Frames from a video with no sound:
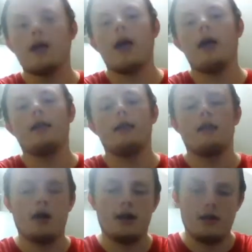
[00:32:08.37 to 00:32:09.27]
and
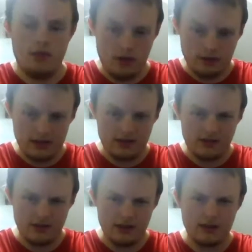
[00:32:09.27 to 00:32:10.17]
9:30, I
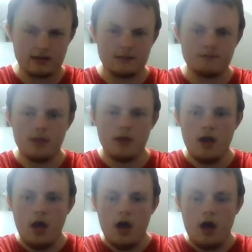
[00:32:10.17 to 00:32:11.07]
think it is.
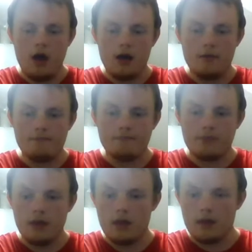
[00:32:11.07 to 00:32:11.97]

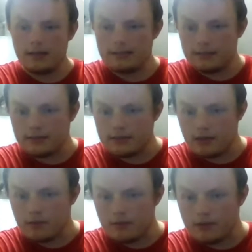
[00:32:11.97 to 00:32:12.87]
Let's just
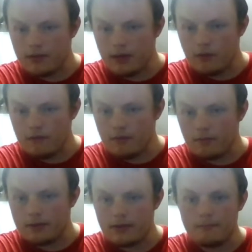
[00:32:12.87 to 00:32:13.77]
go up to there if I
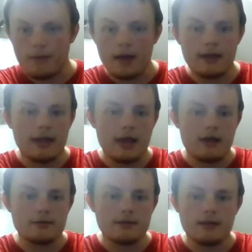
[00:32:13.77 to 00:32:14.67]
missed it. Back,
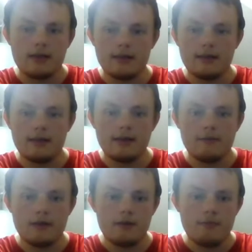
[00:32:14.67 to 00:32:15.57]
yeah, I've seen that.
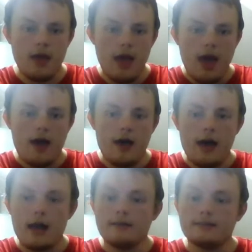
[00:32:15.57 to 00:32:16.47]
Lovely.
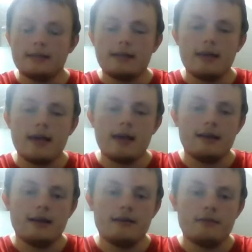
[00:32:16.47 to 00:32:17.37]
Hello, Sunny. Yeah,
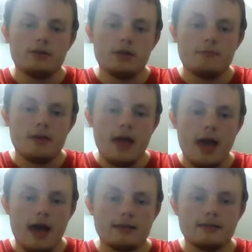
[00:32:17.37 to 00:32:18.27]
lovely, jubbly.
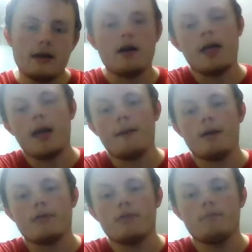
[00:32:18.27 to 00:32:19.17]
And hi at
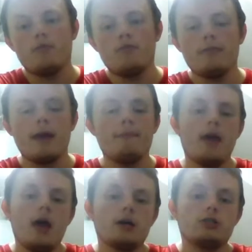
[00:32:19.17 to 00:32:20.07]
Matthew Bourne there.
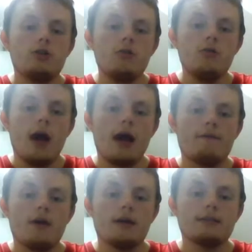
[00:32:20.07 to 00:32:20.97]
Do you
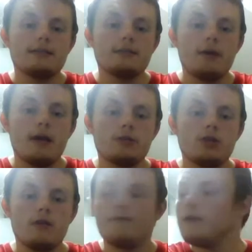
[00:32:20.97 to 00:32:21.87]
have a
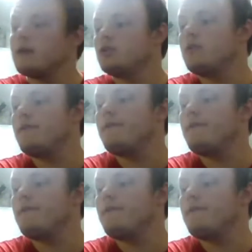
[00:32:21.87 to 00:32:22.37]
picture of issue